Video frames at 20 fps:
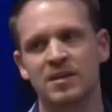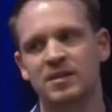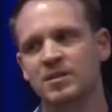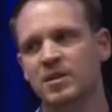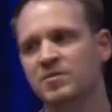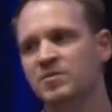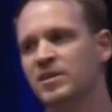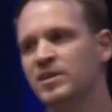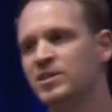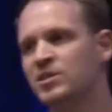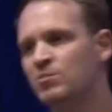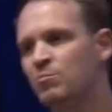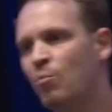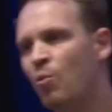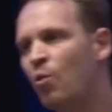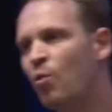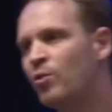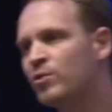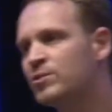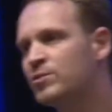that there's
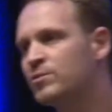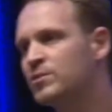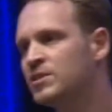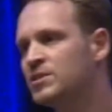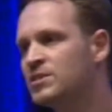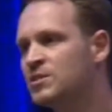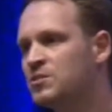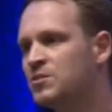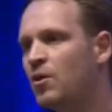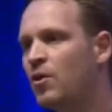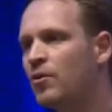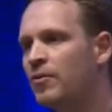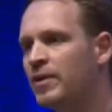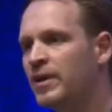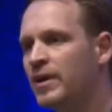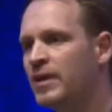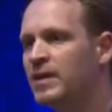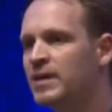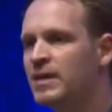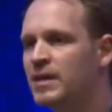more to this
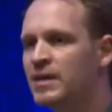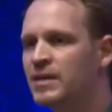story